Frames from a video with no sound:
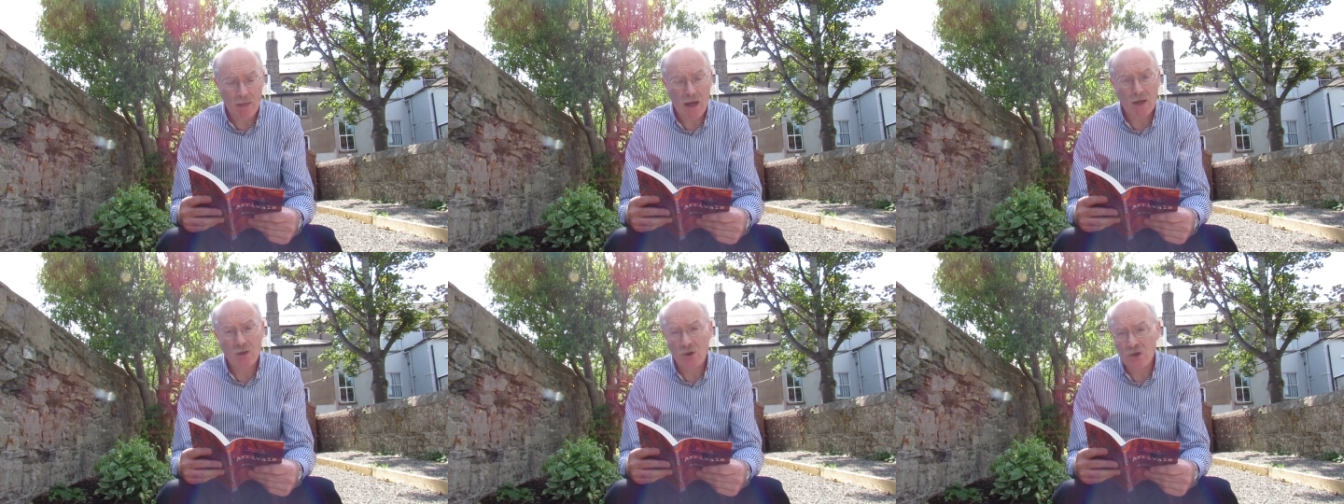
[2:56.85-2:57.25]

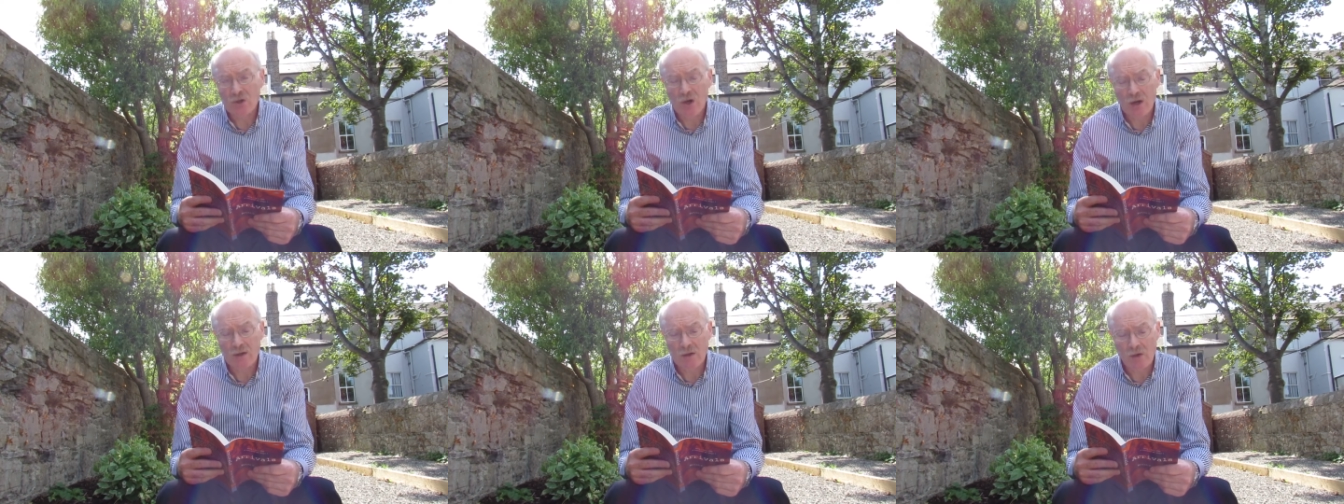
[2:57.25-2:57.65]
and you're
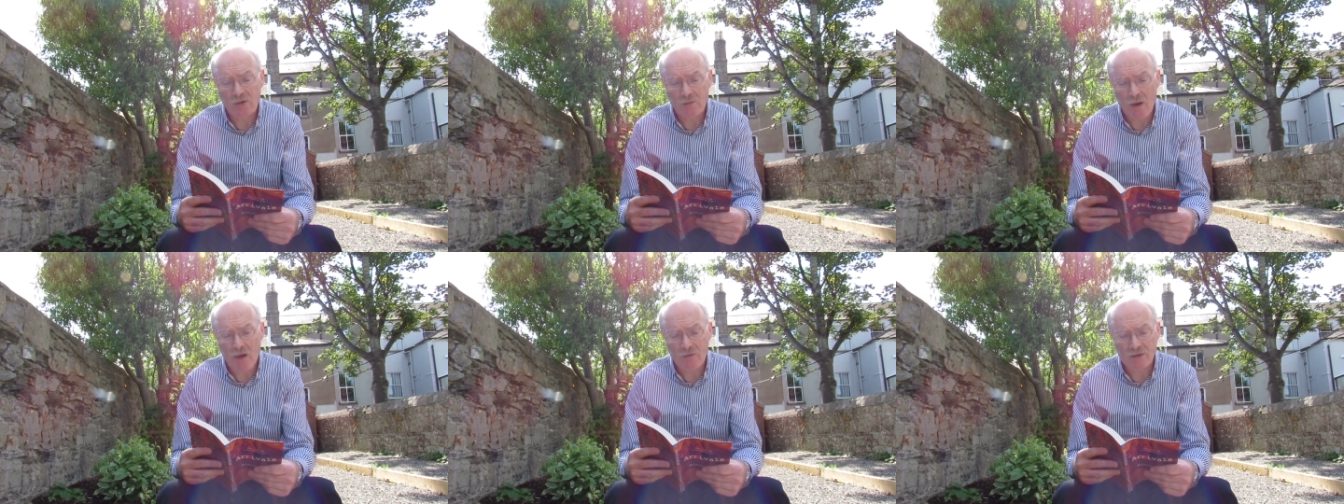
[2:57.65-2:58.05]
sharing those
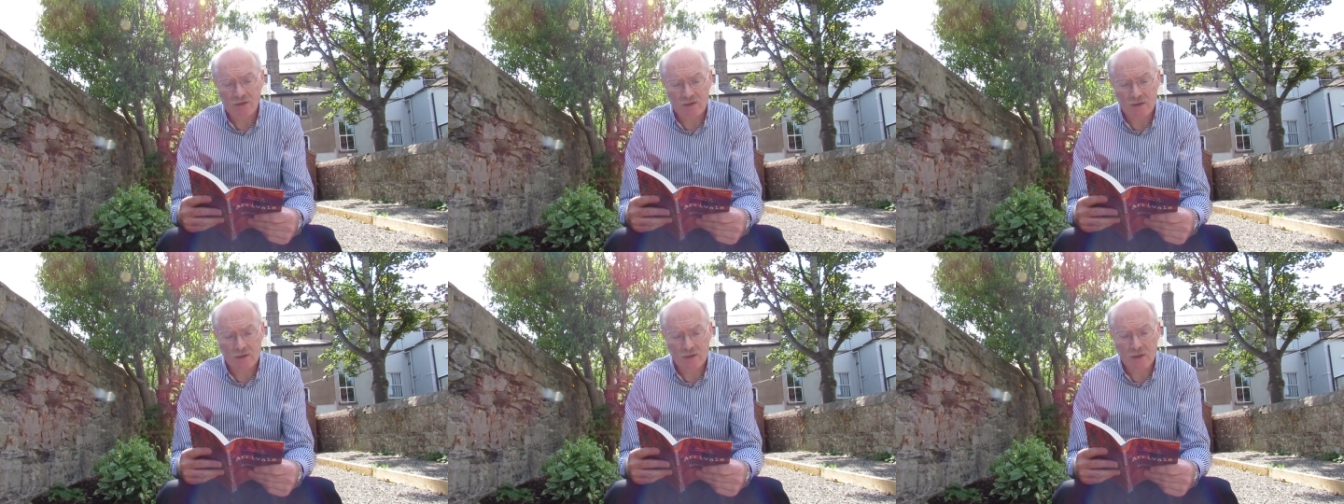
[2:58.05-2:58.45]

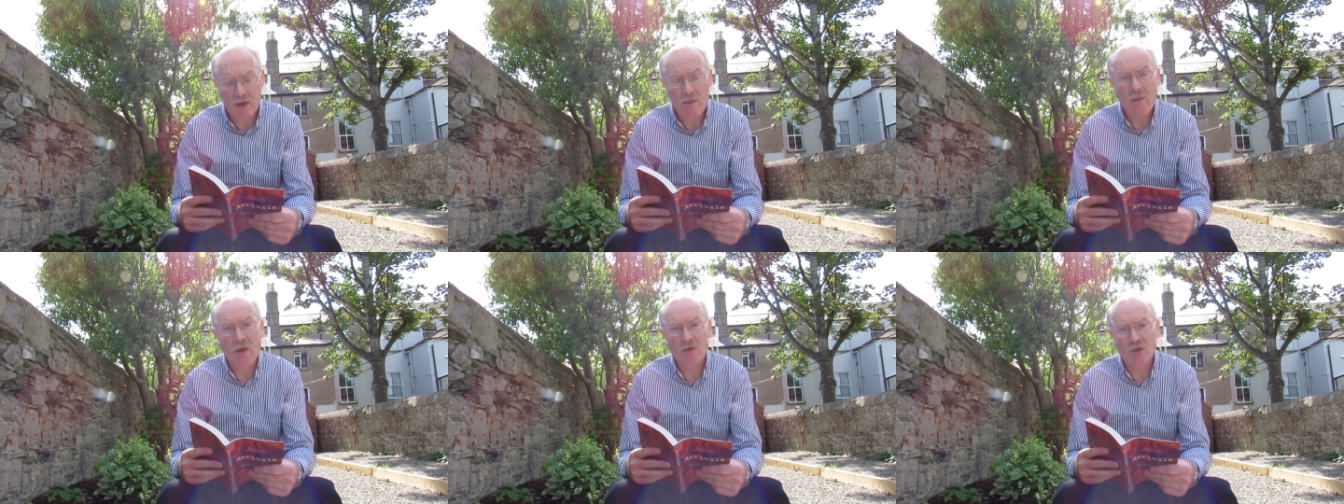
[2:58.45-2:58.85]
profits
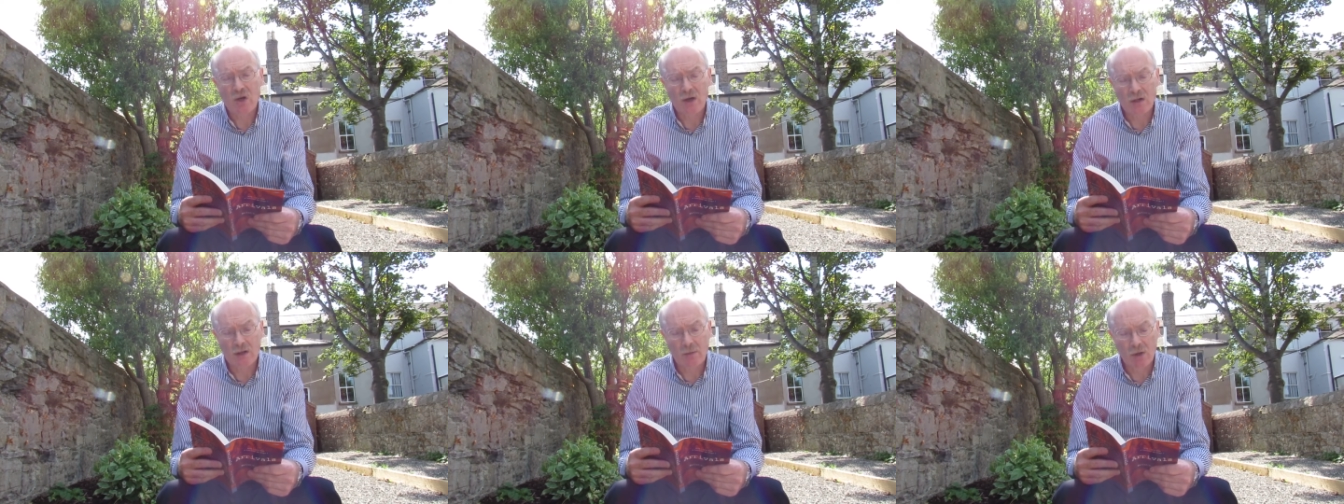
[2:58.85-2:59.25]
not
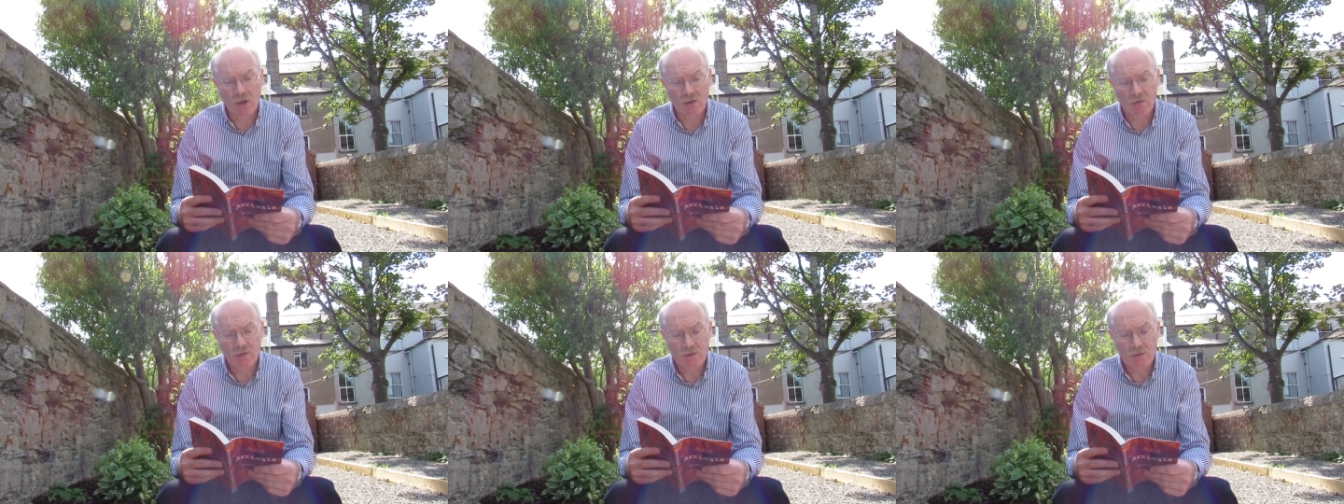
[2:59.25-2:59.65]
sharing them
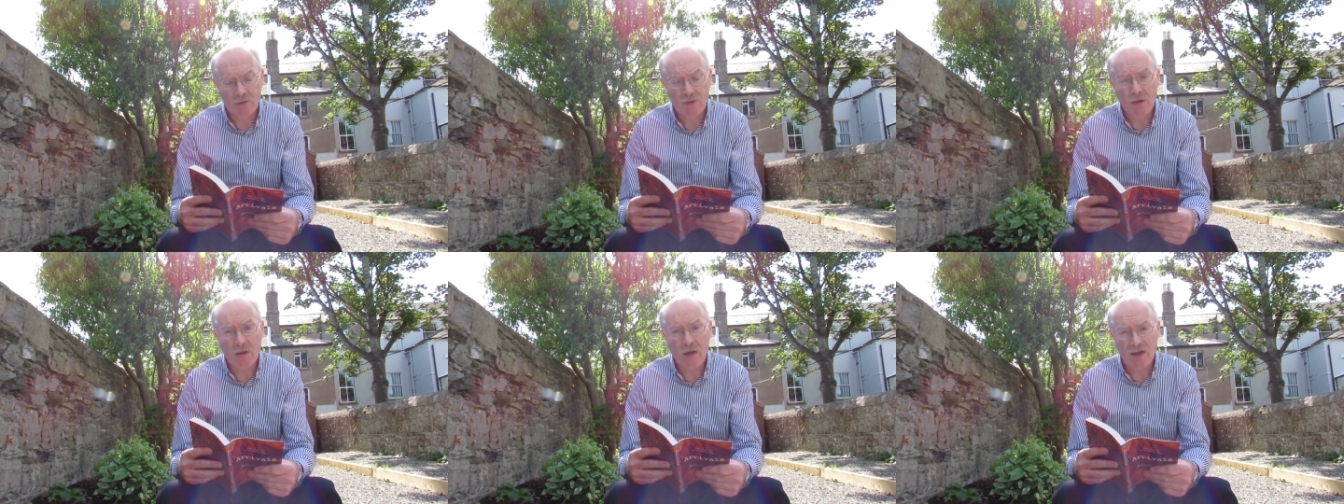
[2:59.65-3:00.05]
enough.
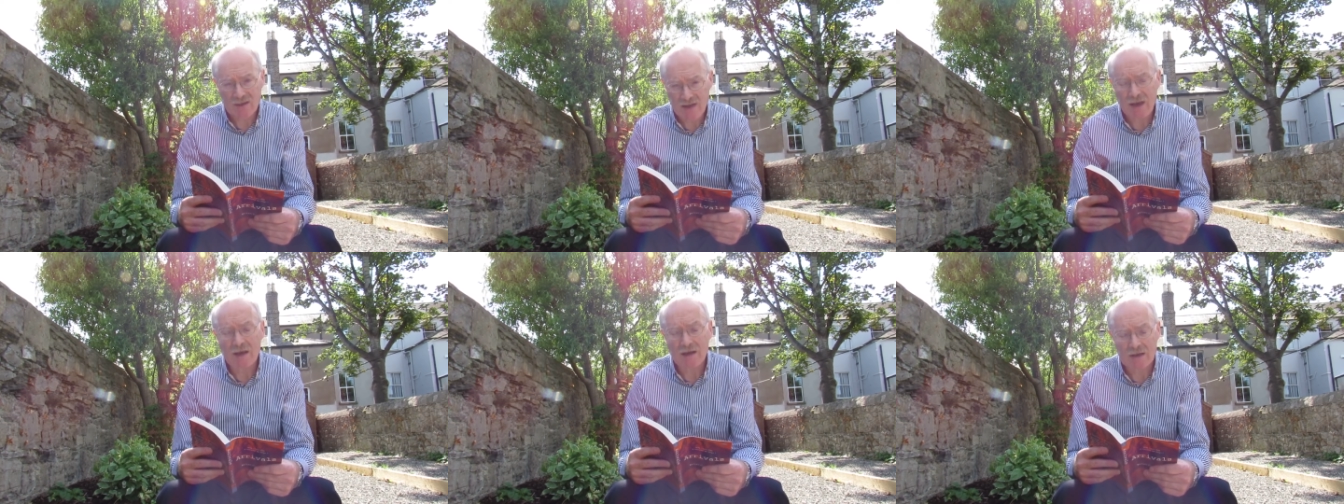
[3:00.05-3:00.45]
I
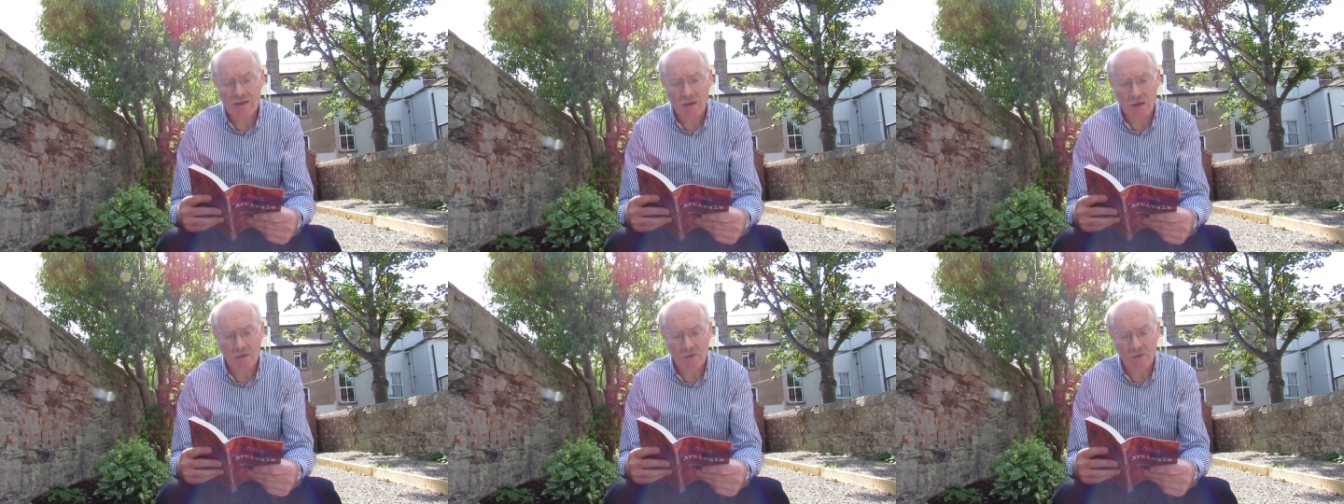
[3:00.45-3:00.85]
say it is
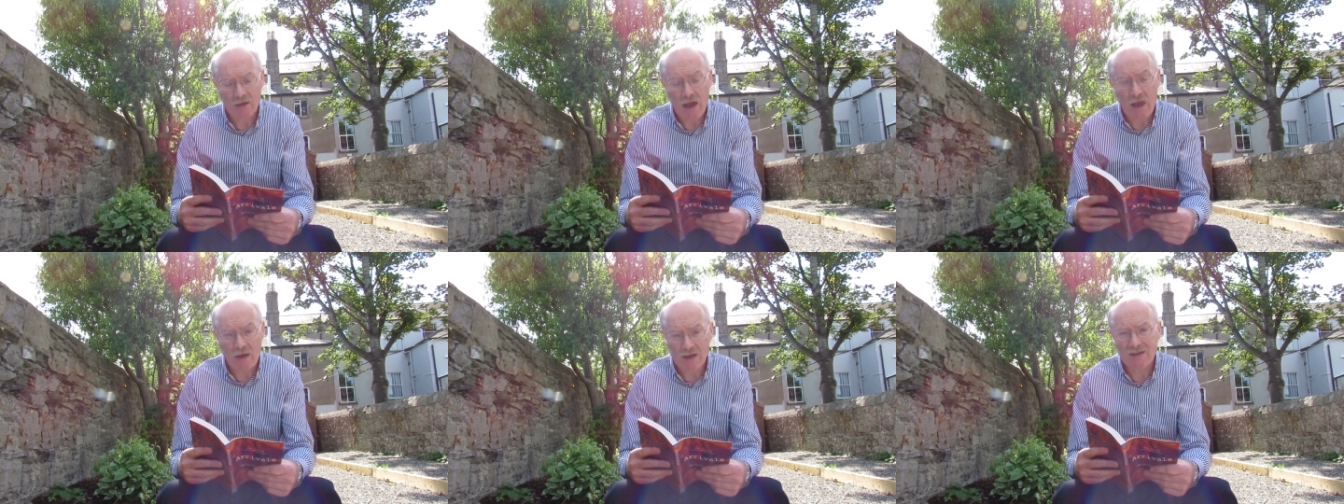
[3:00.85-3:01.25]
enough,
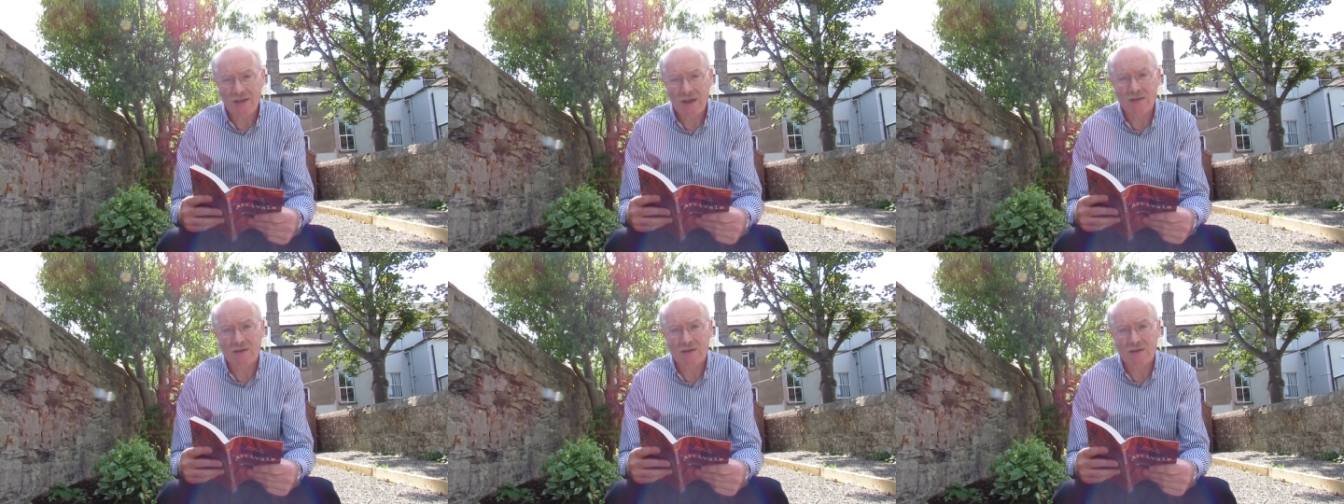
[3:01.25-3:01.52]
and I say